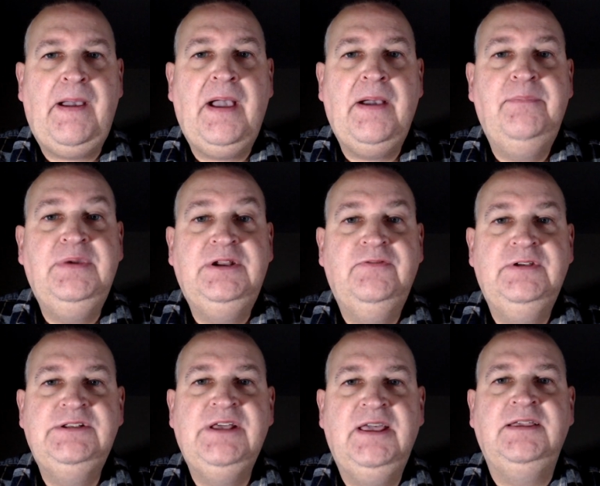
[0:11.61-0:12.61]
A bit of a
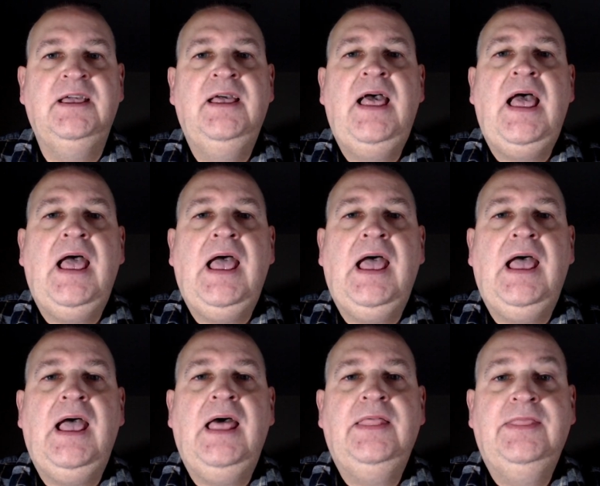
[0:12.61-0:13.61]
day.
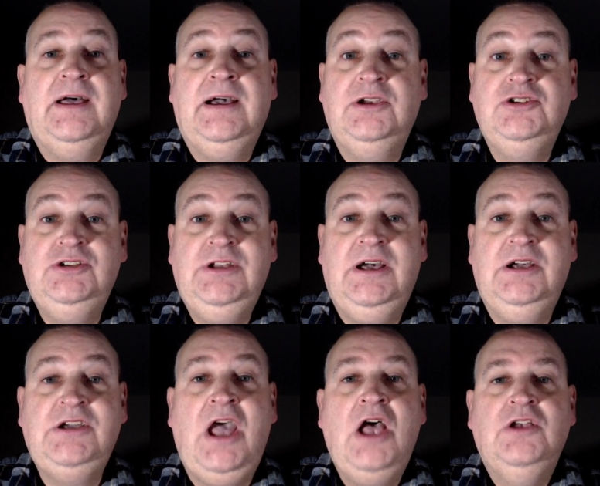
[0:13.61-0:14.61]
The
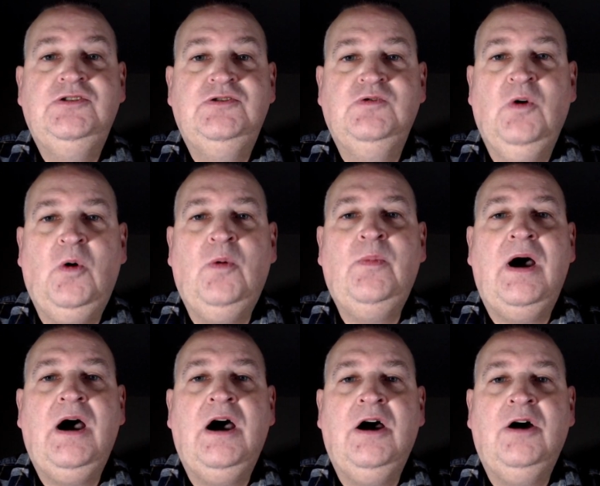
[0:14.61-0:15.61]
hashtag Storm
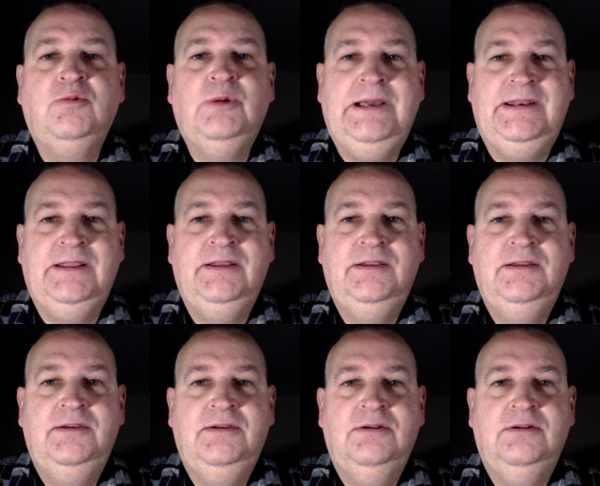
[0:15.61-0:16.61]
Arwen
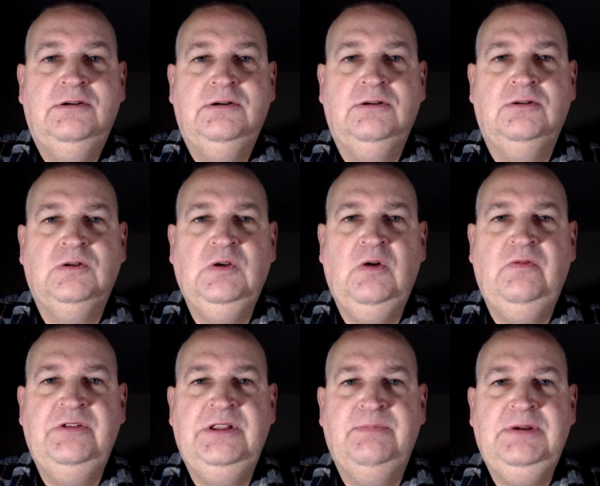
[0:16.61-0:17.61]
all
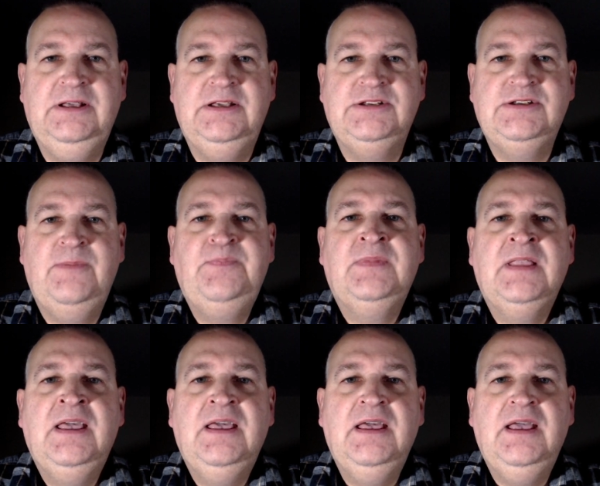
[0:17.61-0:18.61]
over the place.
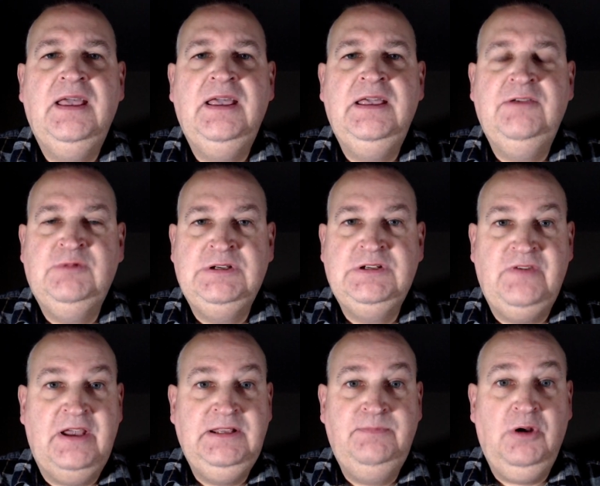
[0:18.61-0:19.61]
It was
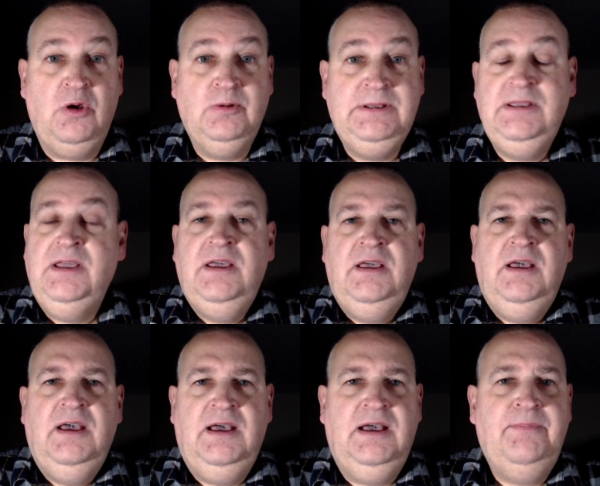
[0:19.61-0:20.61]
very blowy.
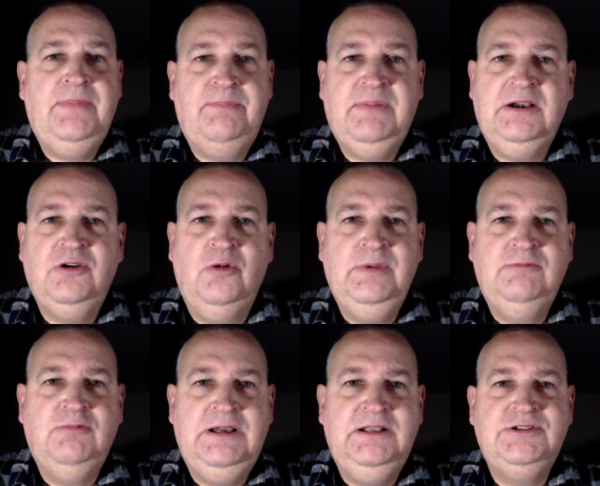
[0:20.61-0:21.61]
Back home
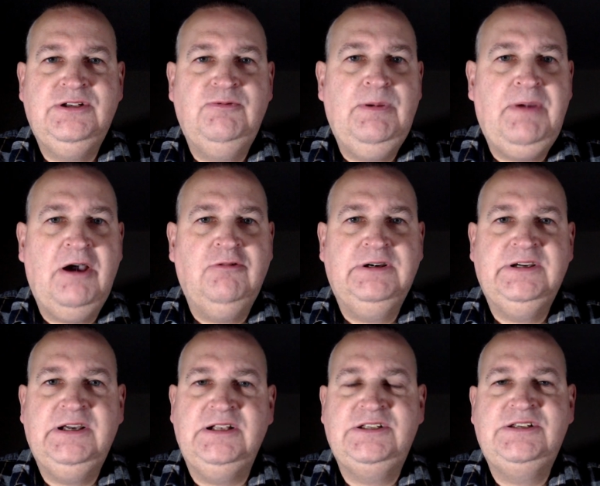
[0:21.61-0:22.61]
in Wales, there were power
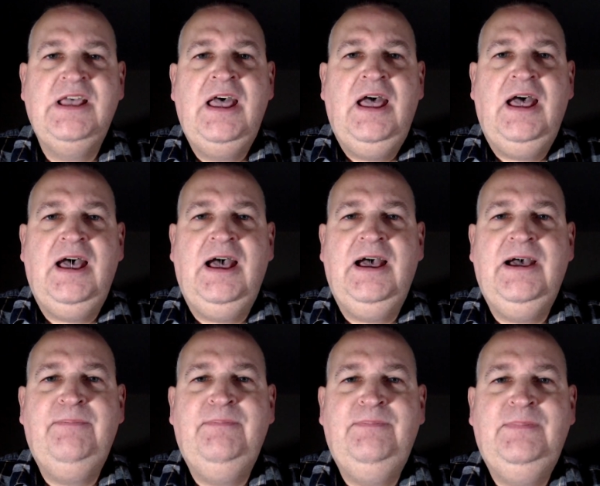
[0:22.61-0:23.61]
cuts.
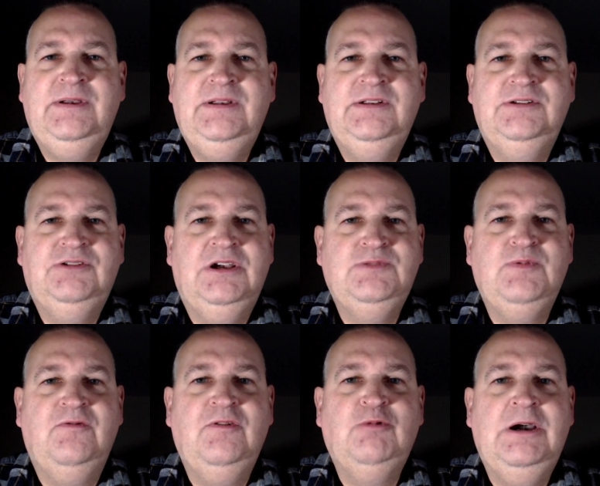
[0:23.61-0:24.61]

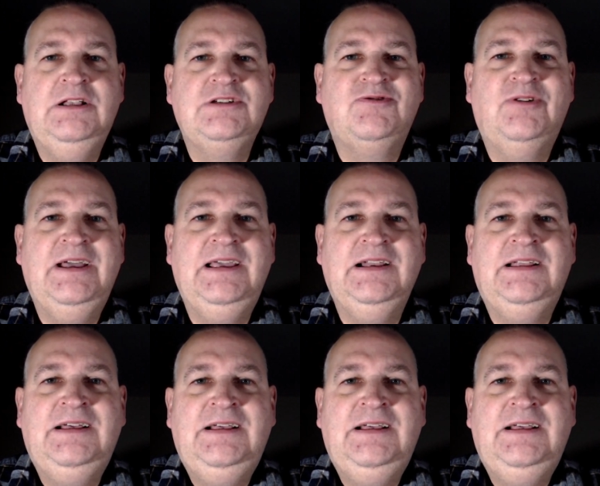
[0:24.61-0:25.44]
Transport for Wales Rail.